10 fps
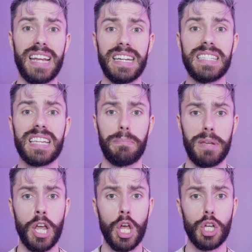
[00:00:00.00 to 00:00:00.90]
attendants can
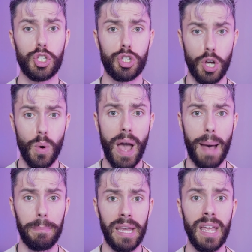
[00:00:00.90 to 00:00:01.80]
be so
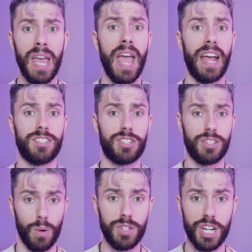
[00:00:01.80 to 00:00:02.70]
happy and
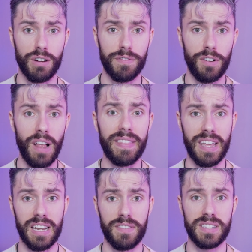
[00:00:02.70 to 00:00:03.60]
so cheerful at
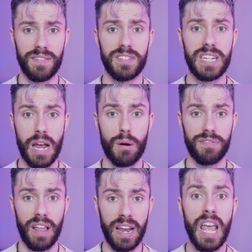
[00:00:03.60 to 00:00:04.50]
the end of a 17-hour
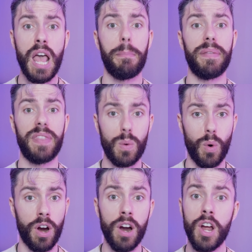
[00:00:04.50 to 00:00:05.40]
flight, but they
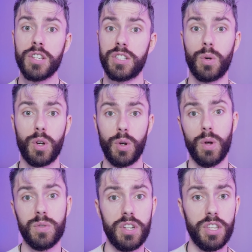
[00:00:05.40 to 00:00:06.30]
were. So
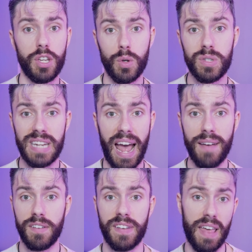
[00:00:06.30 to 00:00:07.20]
kudos to you,
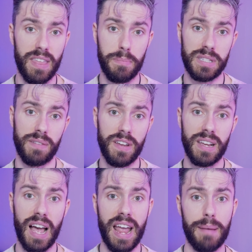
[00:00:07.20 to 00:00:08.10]
staff of Cathay
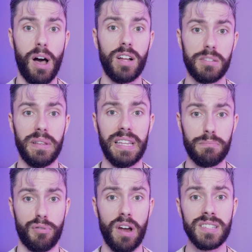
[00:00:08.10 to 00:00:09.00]
Pacific. I am ultimately
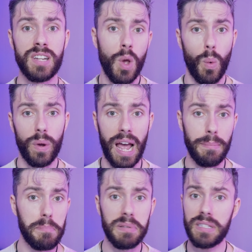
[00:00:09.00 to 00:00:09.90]
impressed. When
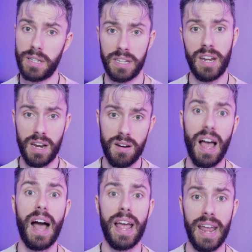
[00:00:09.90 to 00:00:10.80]
I'm a bazillionaire,
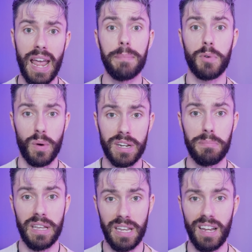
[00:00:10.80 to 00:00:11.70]
I am going to
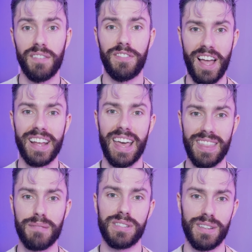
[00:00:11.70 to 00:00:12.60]
be flying
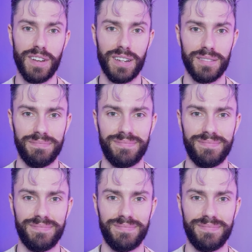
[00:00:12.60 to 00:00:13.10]
Cathay Pacific.